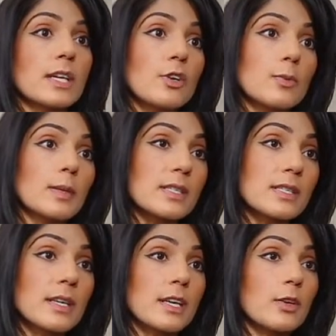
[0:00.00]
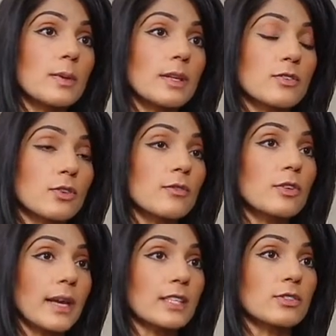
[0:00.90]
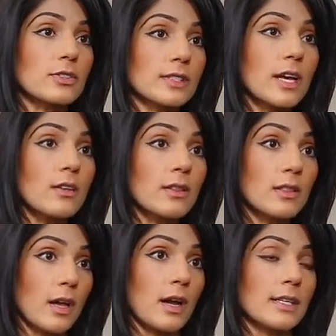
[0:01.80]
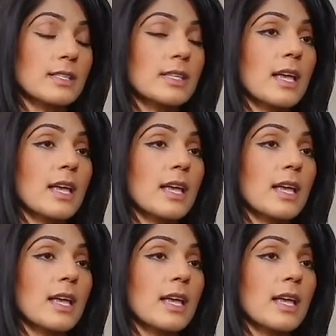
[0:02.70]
human cervical cancer cell lines.